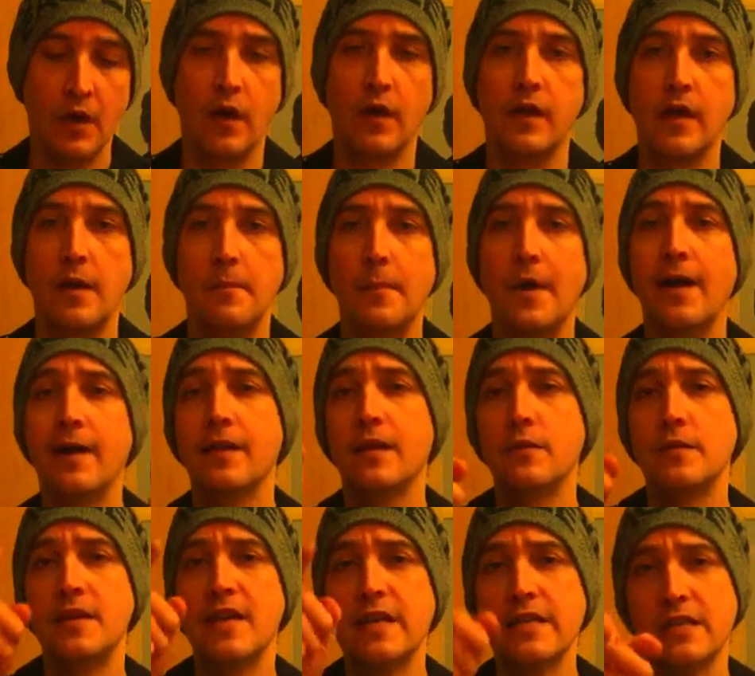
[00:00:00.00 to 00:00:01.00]
Okay,
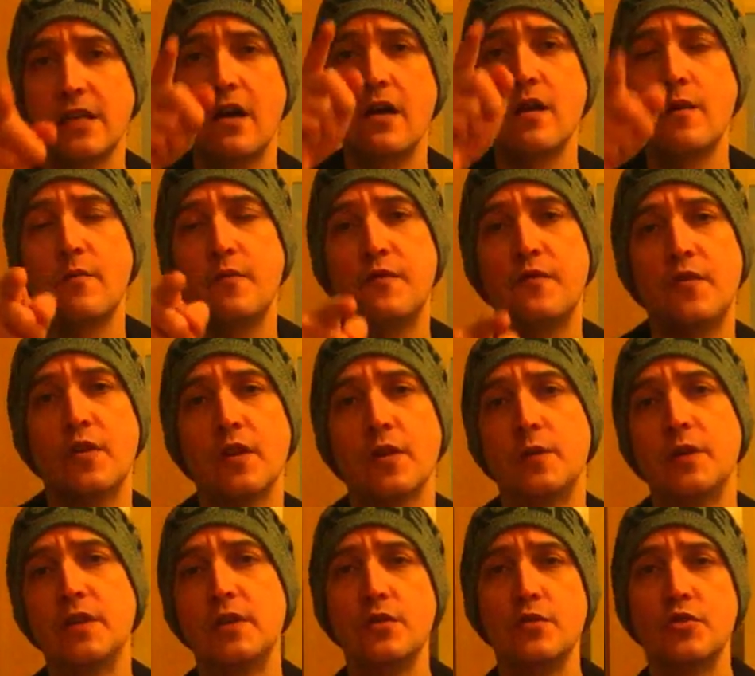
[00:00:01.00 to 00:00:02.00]
Milo, yes, I am
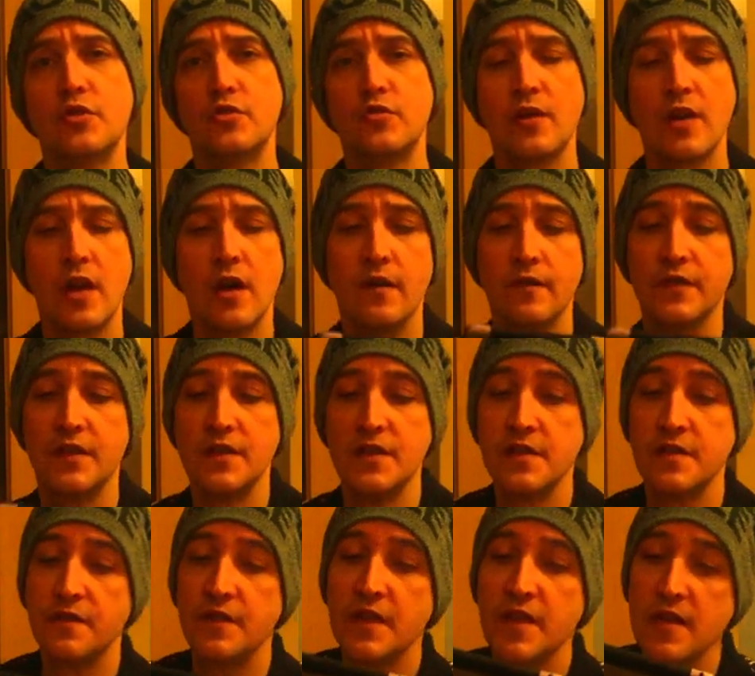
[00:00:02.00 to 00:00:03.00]
following you straight after
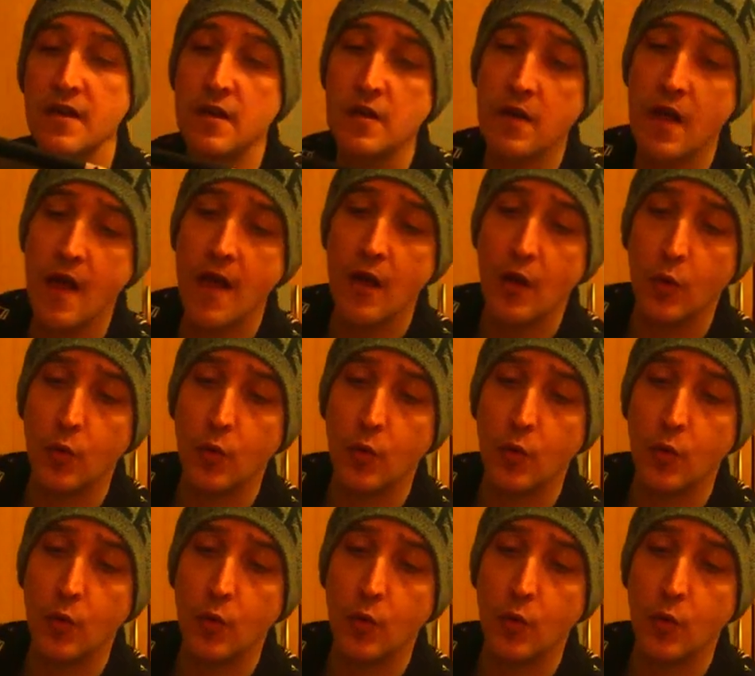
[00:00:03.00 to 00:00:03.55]
this video.